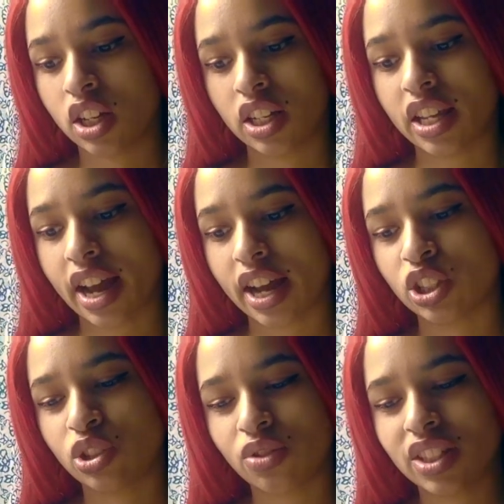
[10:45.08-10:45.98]
Yeah, I
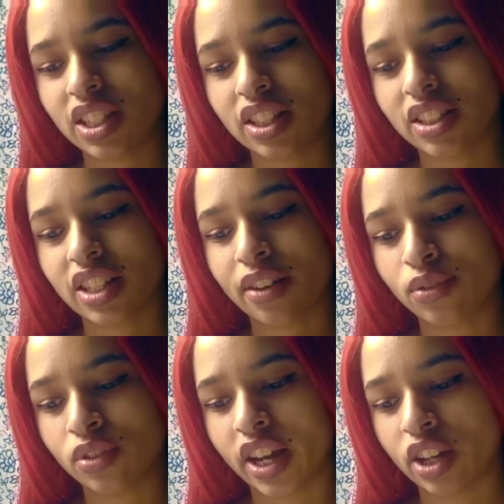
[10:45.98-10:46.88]
do see the
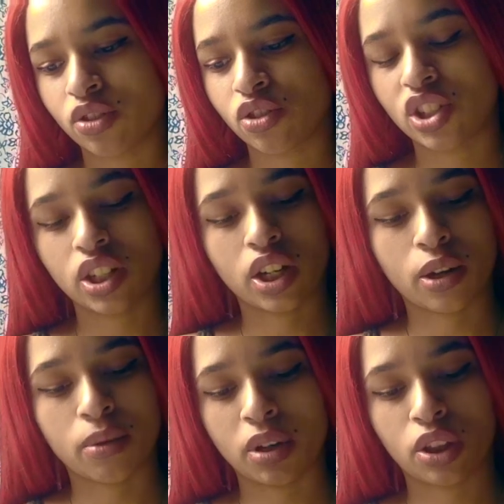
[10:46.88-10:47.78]
devil energy
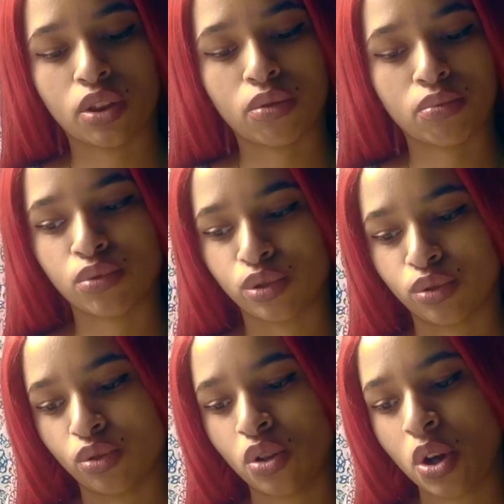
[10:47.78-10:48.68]
coming
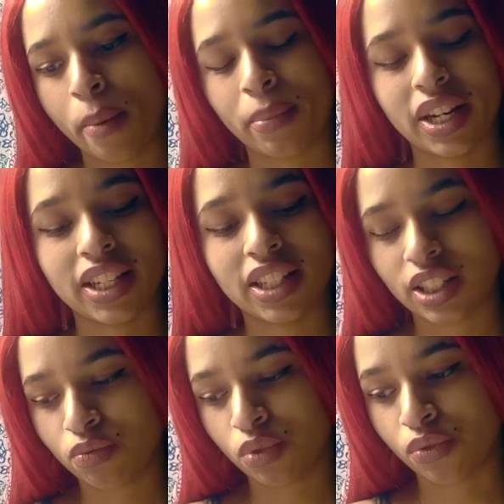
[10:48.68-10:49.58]
through, but it is
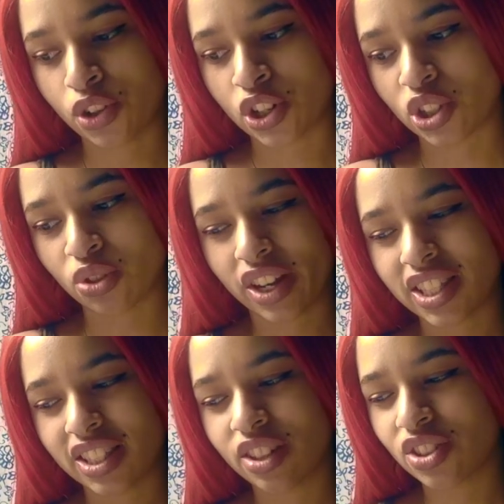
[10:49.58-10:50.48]
in reverse. So
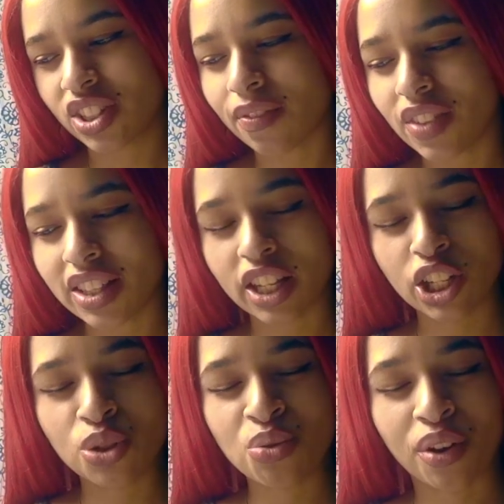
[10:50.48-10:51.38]
there's something that
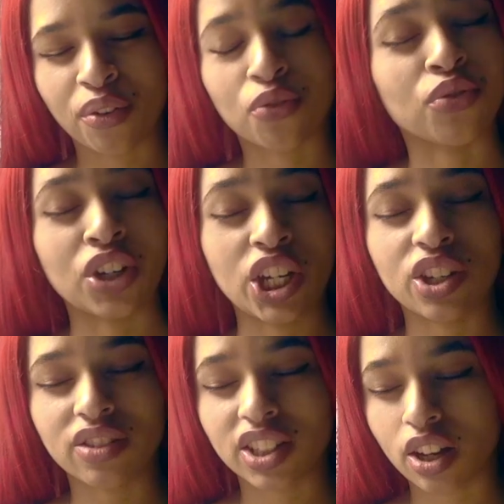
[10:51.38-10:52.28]
you are freeing
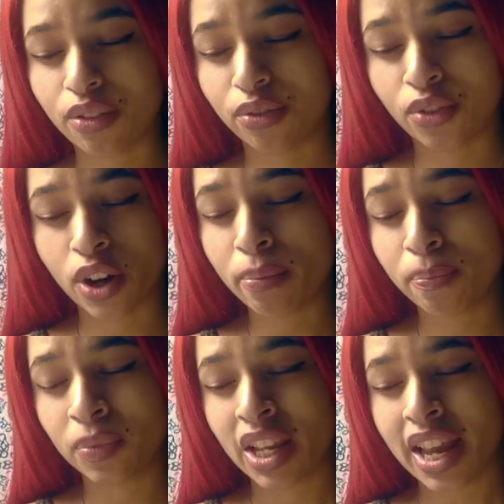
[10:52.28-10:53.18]
yourself from,
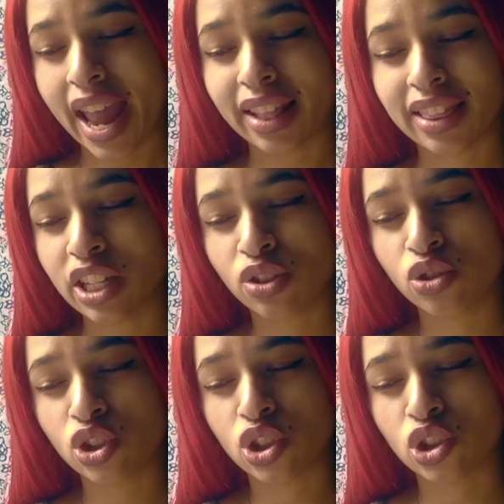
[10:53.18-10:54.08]
and things are
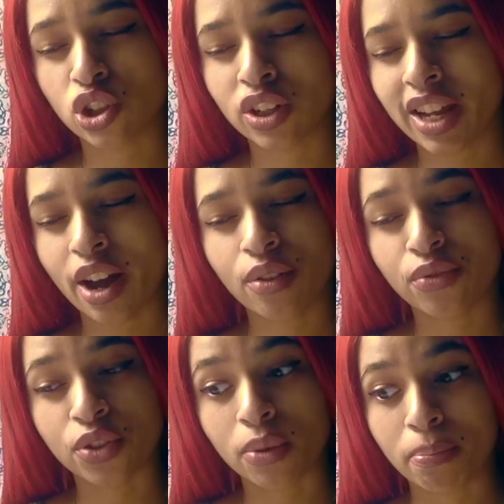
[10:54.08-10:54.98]
just turning out
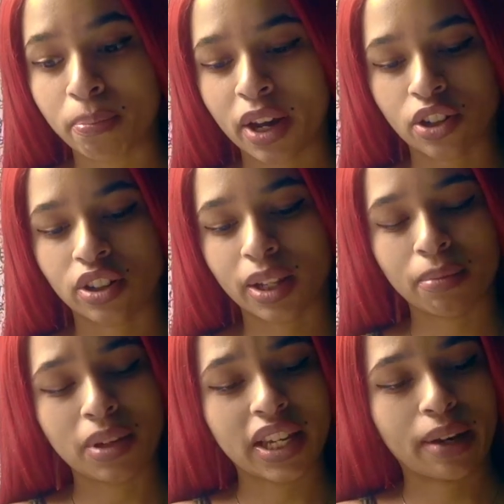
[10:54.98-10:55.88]
for the better. Let
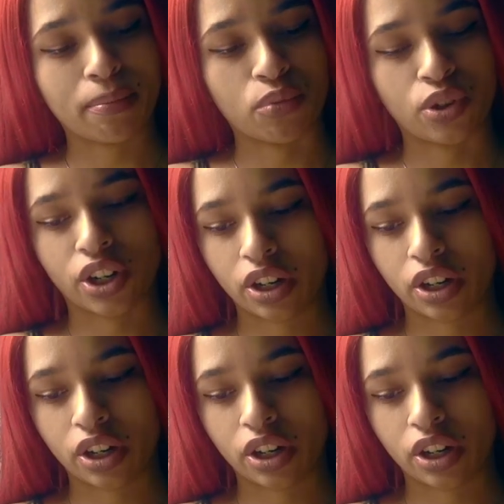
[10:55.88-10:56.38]
me get more.